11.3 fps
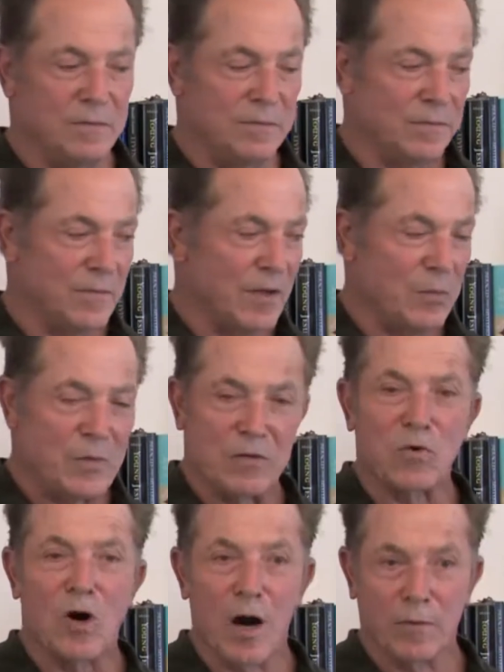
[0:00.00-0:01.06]
a bit of
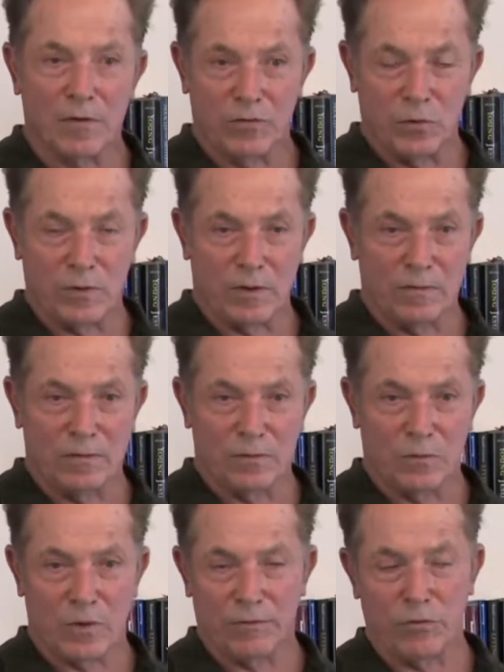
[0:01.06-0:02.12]
karma, if you will.
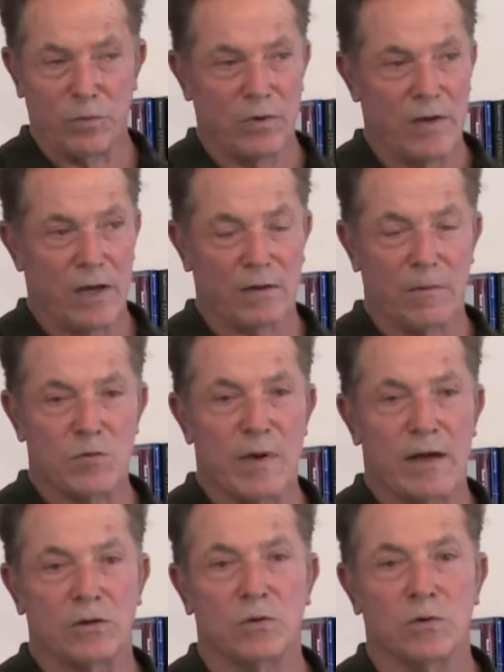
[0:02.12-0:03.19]
Whatever you put out comes
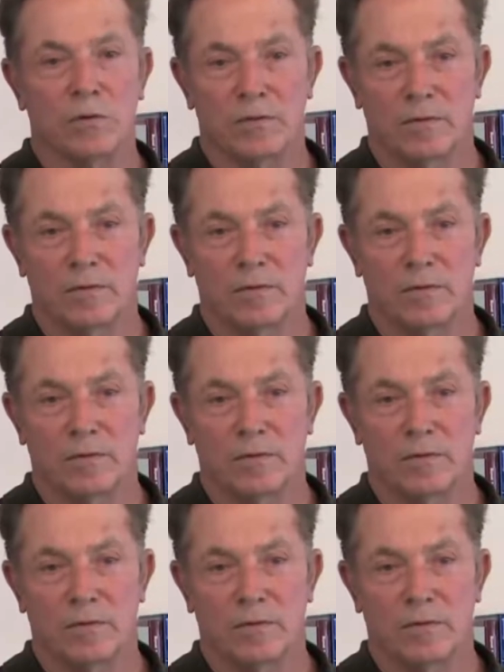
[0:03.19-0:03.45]
back to you.